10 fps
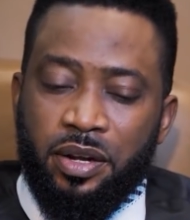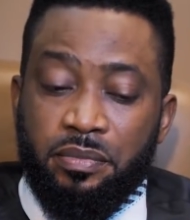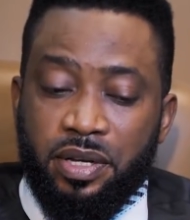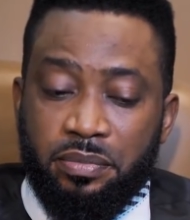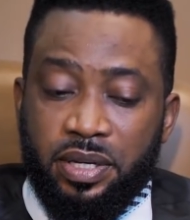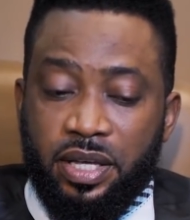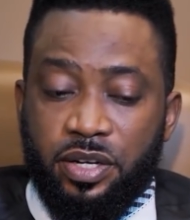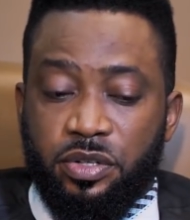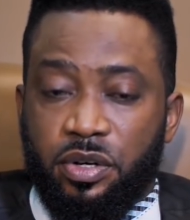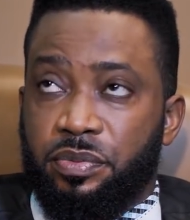Don't make me
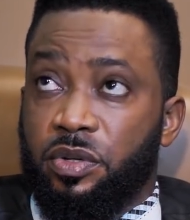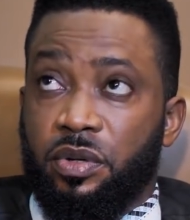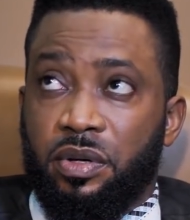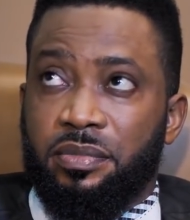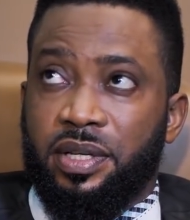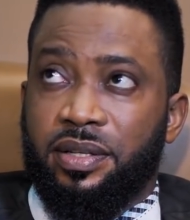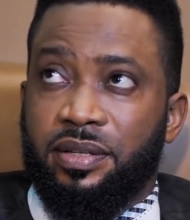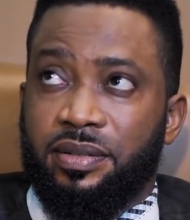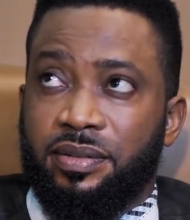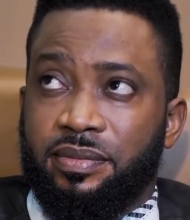get you up, you know me.
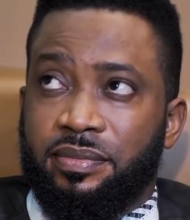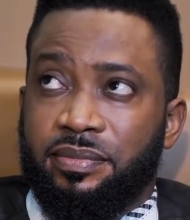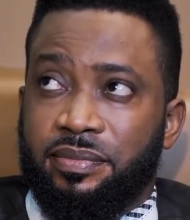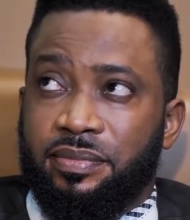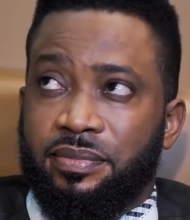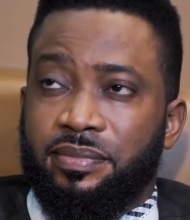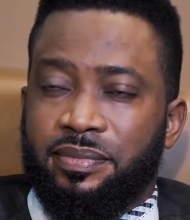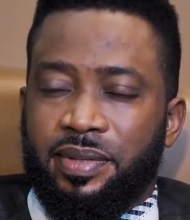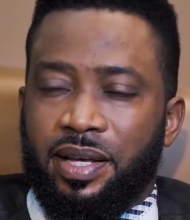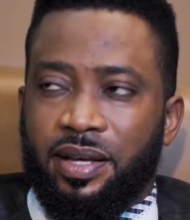
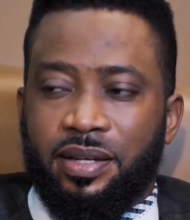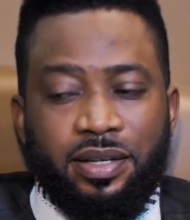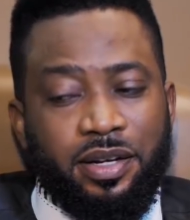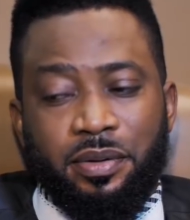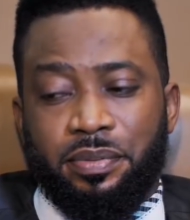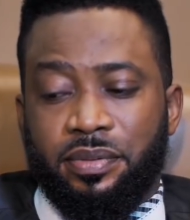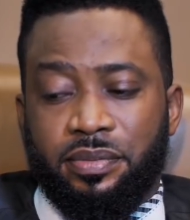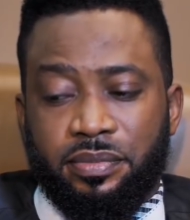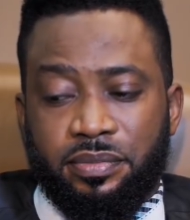Yeah, get up.